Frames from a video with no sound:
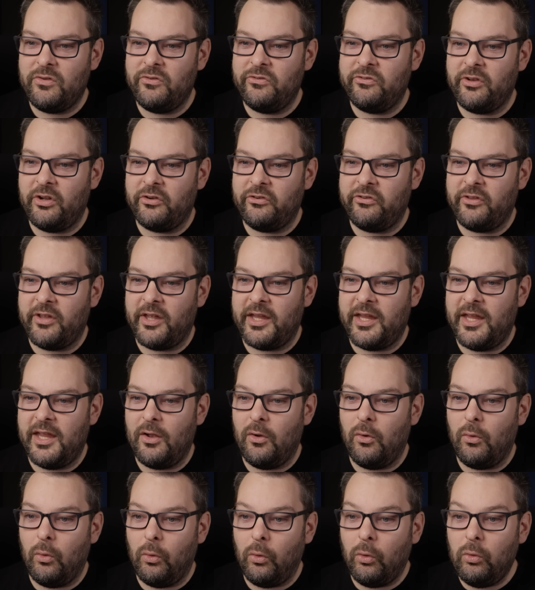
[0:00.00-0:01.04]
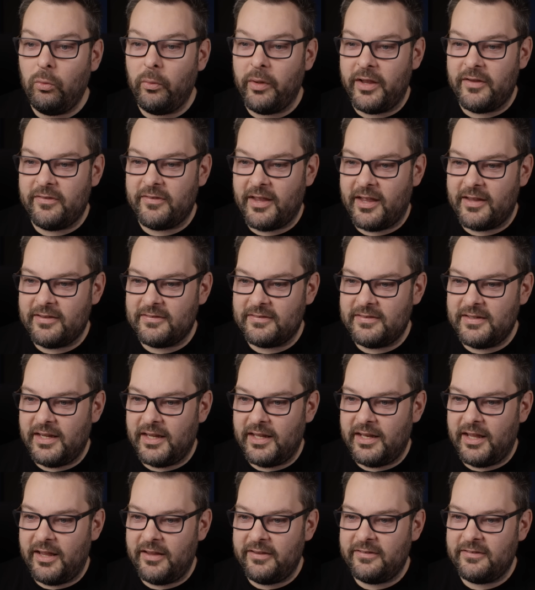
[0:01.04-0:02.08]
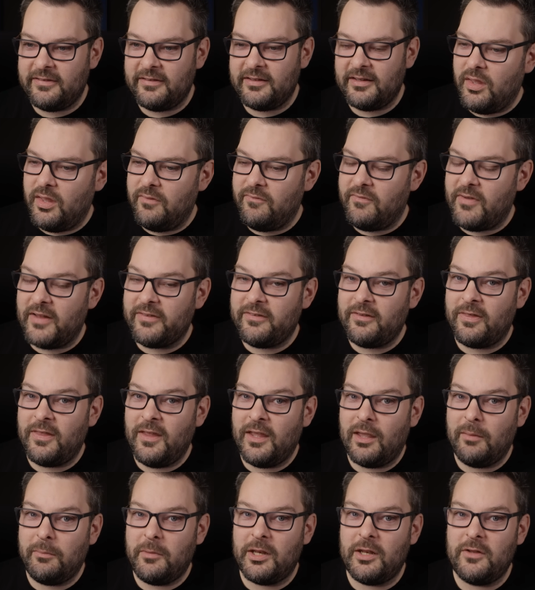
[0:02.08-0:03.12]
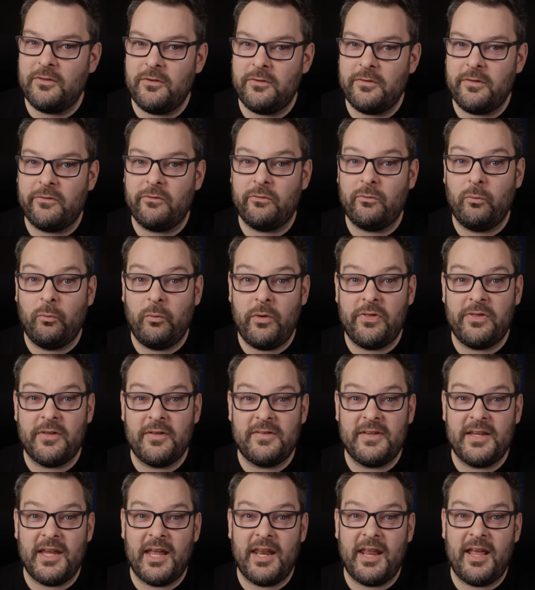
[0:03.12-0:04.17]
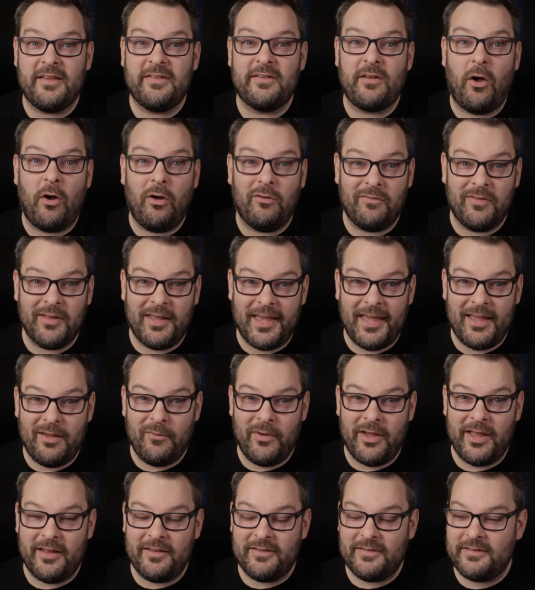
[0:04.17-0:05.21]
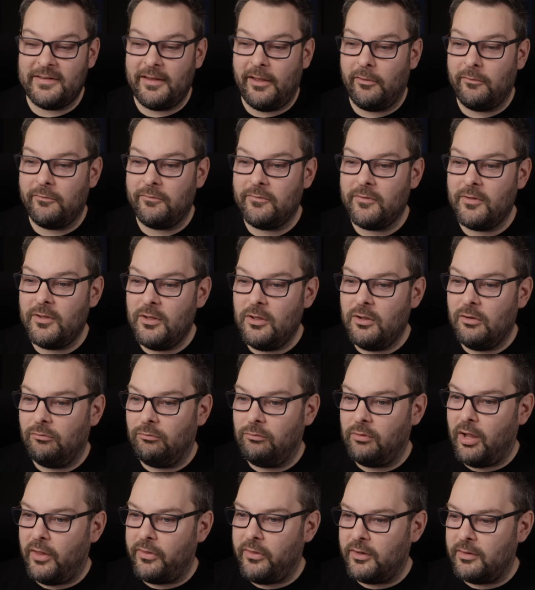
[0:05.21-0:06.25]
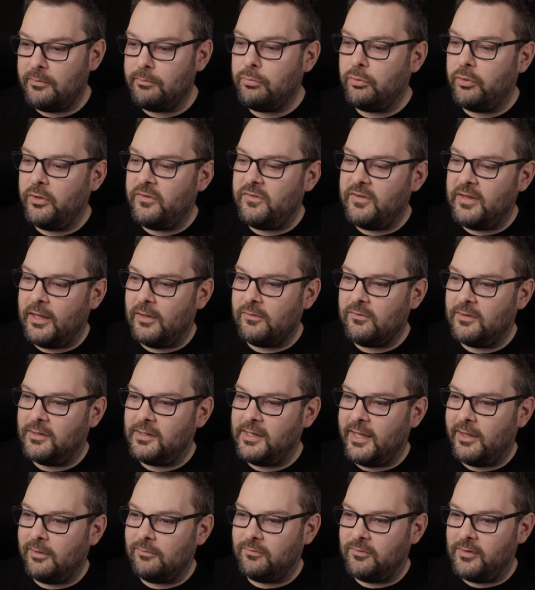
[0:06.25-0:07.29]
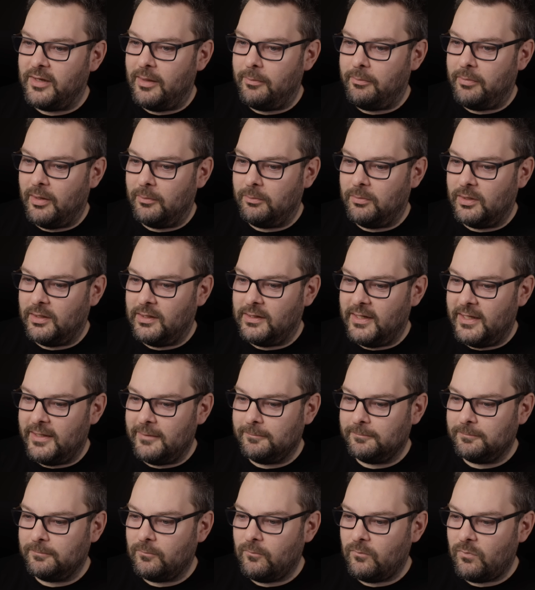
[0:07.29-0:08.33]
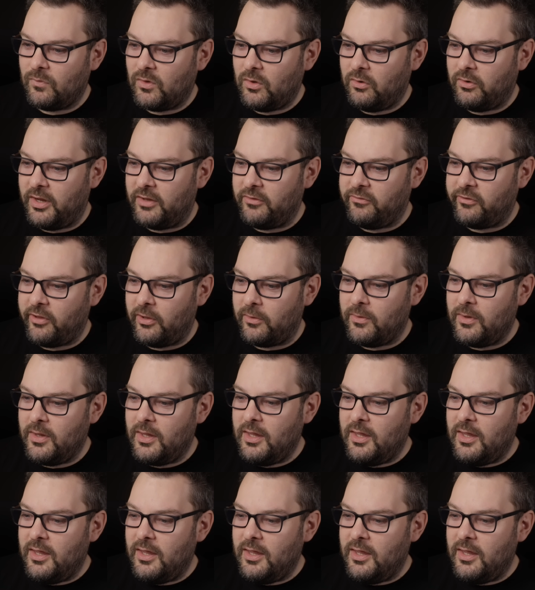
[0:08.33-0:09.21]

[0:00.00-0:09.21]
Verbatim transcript: such that it always has DNS. In fact, I think I'm going to do this with the DNS of the gateway itself rather than pointing out to Cloudflare publicly. All right, so